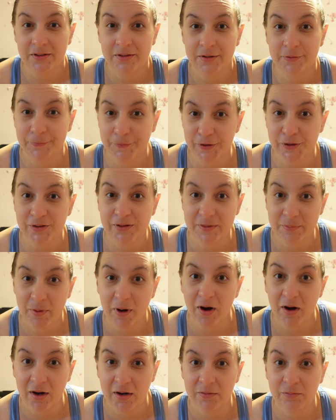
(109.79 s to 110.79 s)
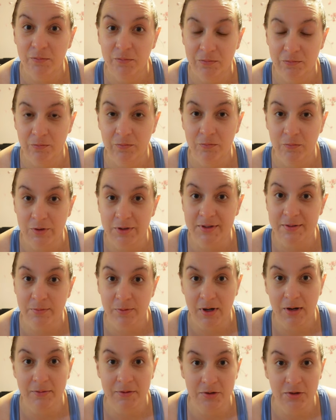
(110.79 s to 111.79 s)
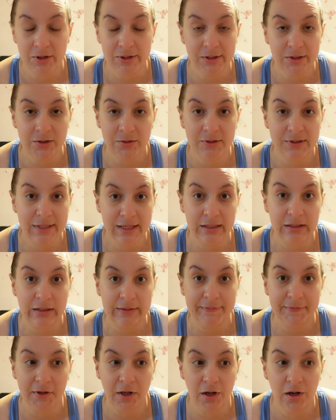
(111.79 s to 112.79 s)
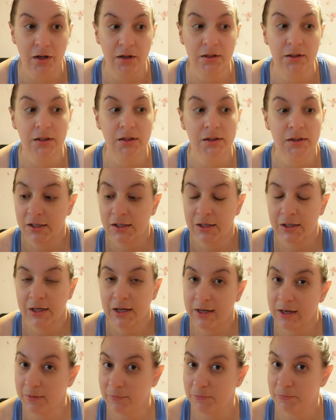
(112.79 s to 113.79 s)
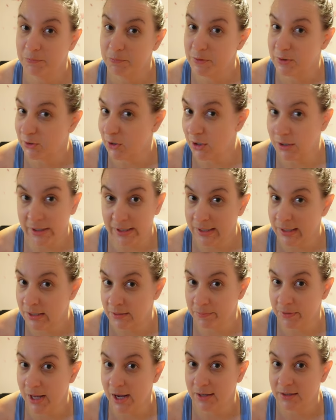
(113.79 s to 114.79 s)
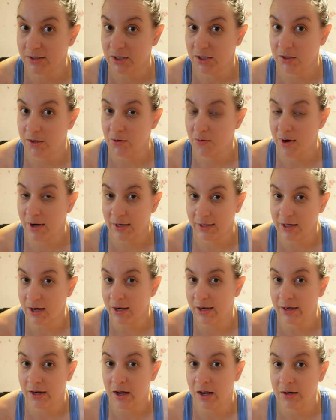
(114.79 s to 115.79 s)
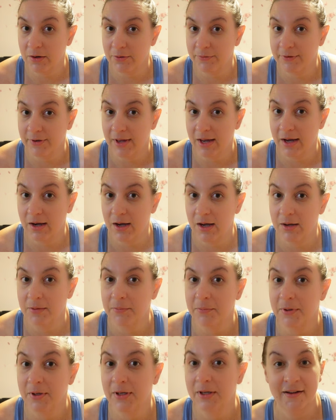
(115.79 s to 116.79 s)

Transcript: The first part was where I was trying to do a daily vlog, and I started in a plateau and I kind of got over that hump,